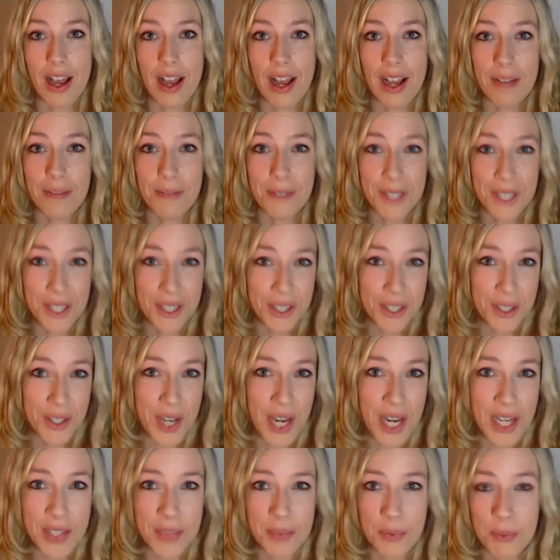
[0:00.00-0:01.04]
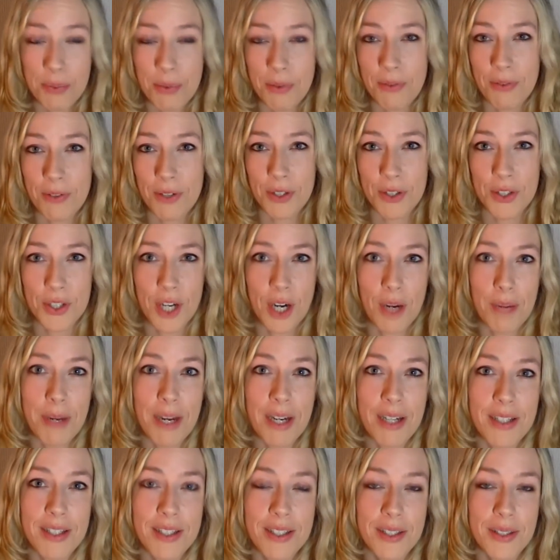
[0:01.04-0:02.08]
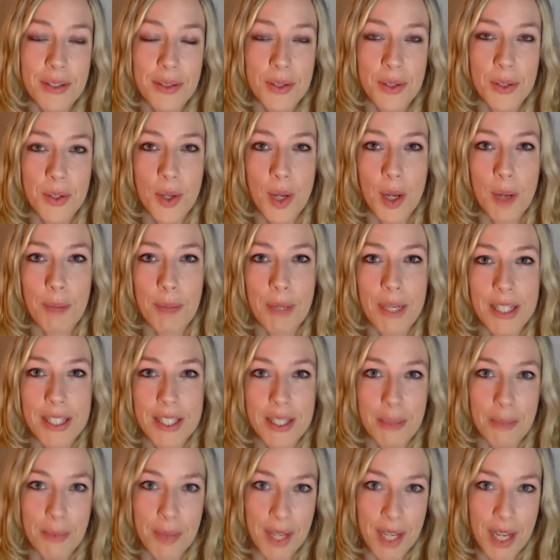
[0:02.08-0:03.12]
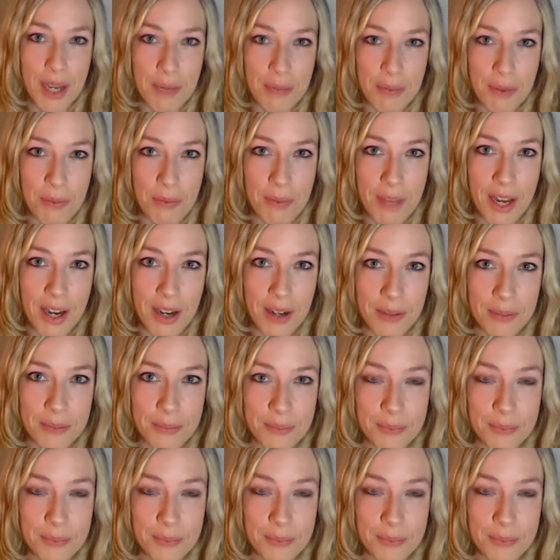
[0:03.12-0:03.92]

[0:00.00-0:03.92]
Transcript: I figured you guys would prefer Starbucks, so I picked something up from there.